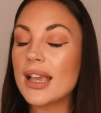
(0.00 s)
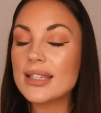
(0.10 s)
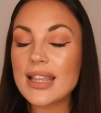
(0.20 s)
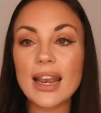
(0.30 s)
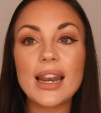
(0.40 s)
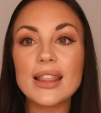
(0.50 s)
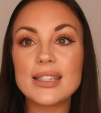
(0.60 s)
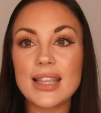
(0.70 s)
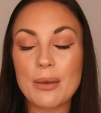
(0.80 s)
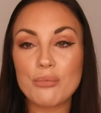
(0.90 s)
Exactly in
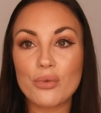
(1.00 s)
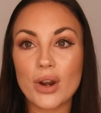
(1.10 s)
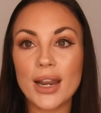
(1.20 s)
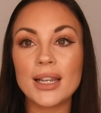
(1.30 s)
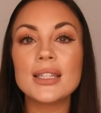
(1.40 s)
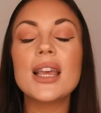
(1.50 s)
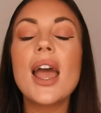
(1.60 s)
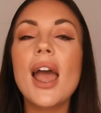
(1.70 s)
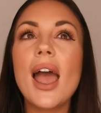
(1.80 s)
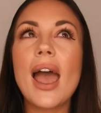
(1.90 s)
the same print,
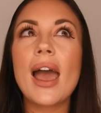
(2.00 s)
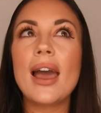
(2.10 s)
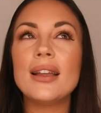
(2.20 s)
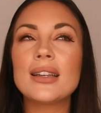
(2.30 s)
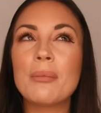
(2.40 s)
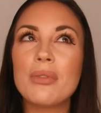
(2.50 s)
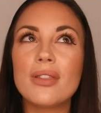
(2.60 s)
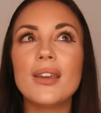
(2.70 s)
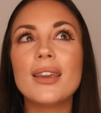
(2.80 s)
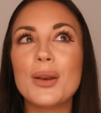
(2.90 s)
and I'm
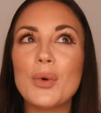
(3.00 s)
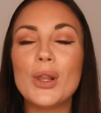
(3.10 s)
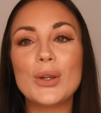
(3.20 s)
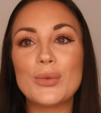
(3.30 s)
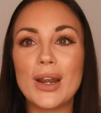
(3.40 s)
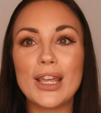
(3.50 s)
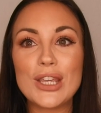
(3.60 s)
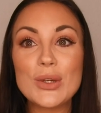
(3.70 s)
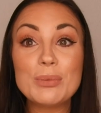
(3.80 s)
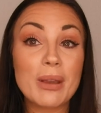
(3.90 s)
thinking it will look really
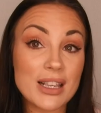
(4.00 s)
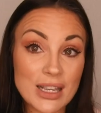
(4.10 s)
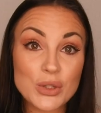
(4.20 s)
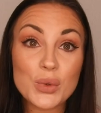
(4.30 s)
cute because I